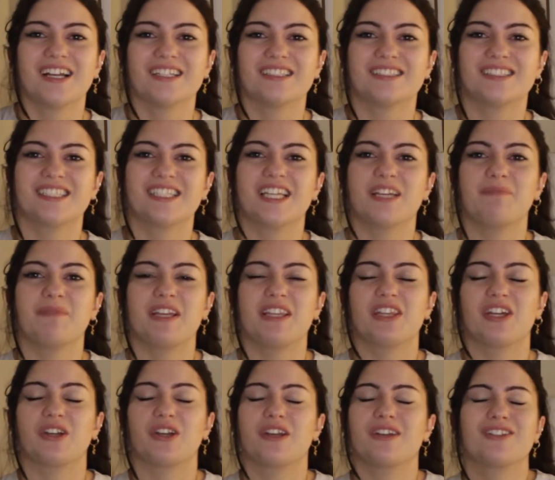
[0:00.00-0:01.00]
to give me
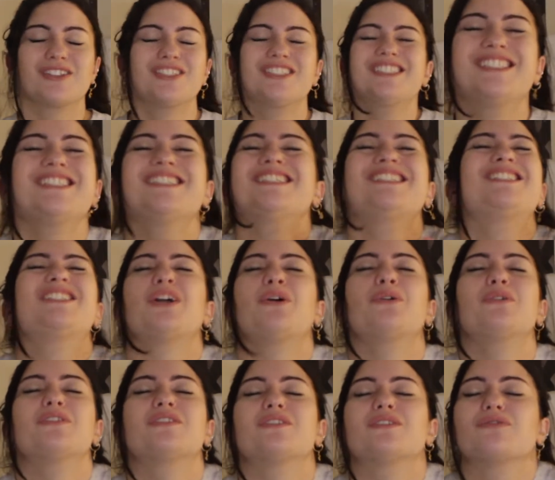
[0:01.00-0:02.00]
the good
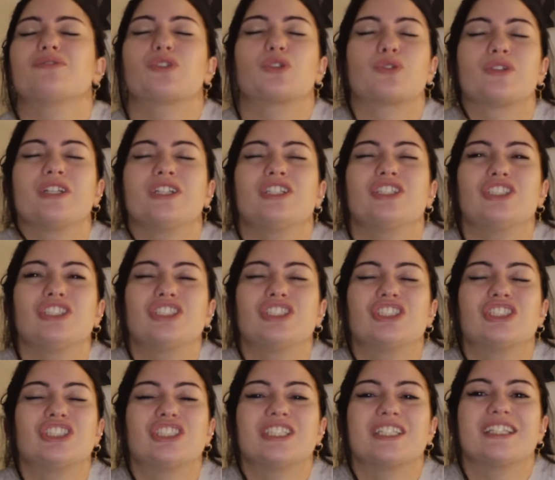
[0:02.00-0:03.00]
dose of
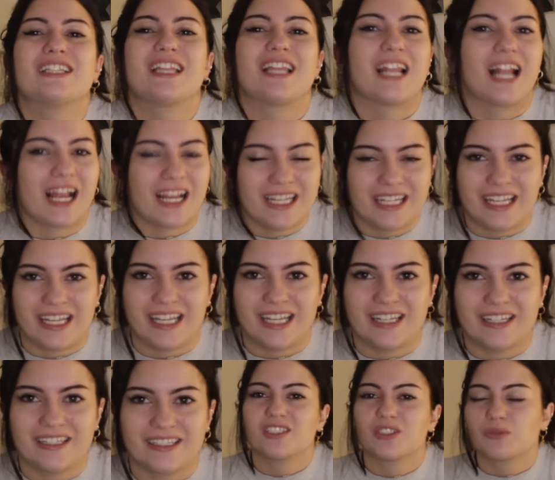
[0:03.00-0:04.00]
cringe that I
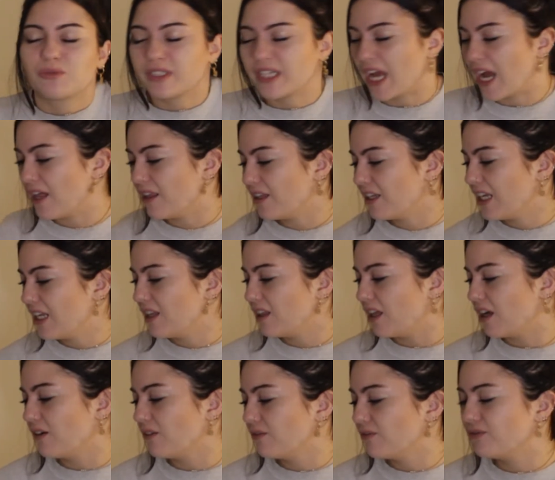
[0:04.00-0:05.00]
need. Because reality
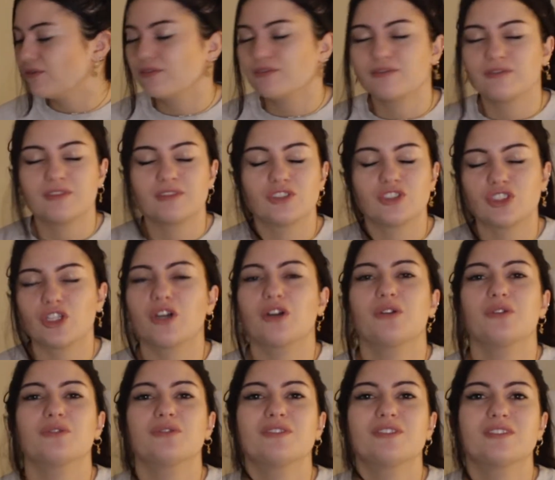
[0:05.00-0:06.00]
love
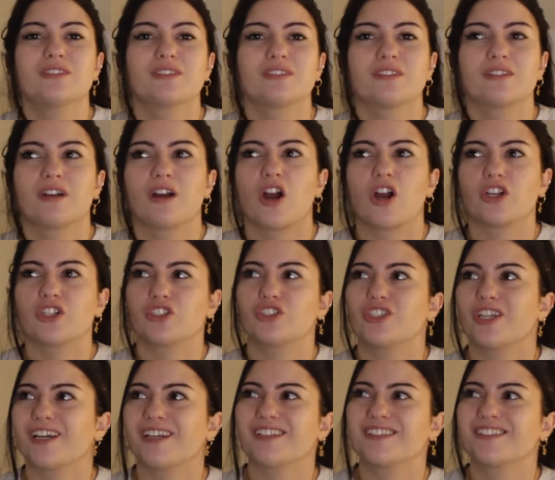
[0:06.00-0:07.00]
shows are
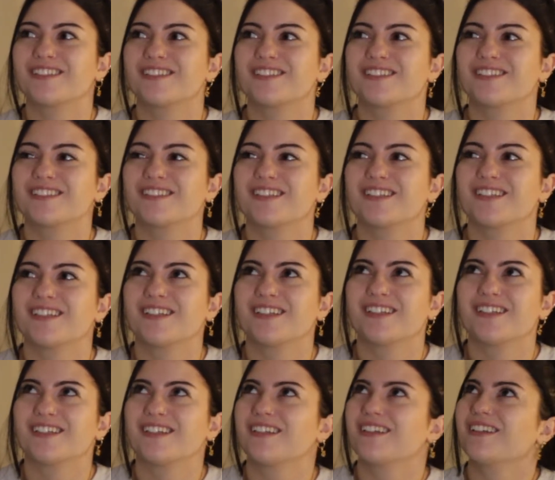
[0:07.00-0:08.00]
just...
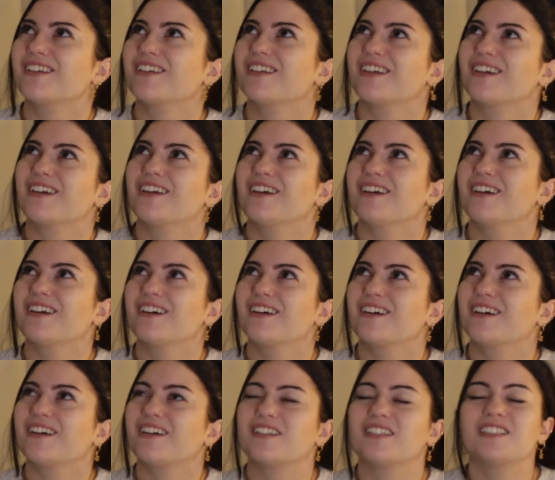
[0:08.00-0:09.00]

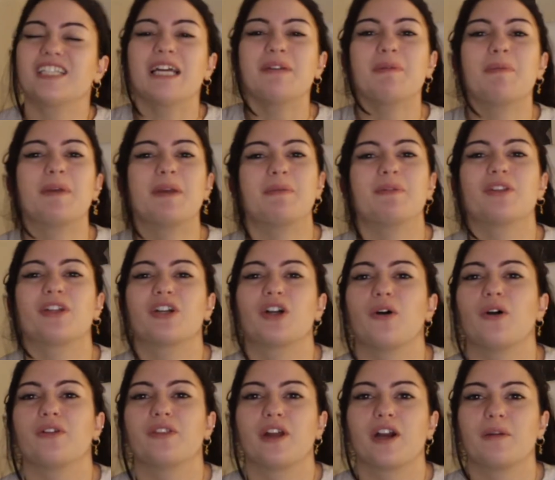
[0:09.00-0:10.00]
the type of people that go
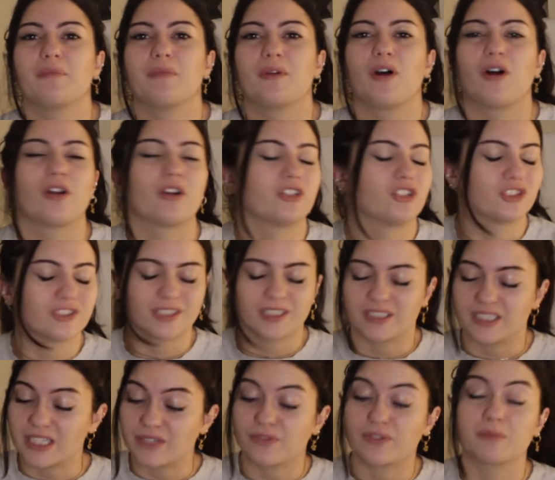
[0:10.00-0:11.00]
on them are just a
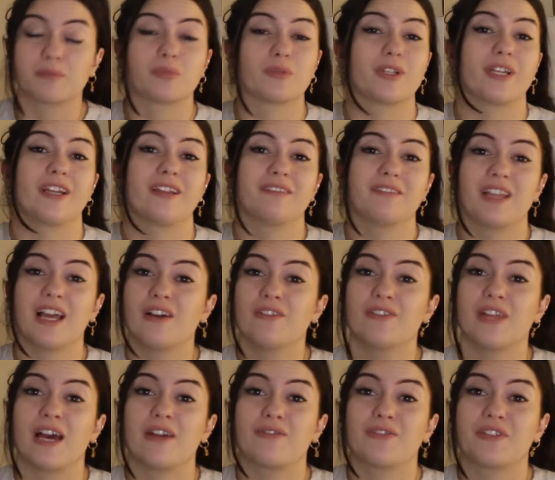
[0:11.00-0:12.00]
different breed. Love
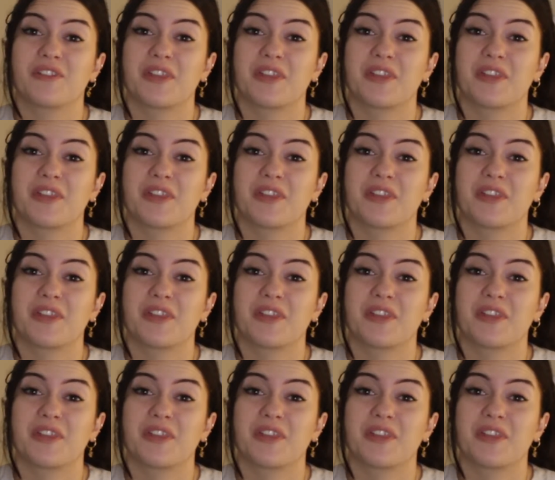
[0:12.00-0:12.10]
that for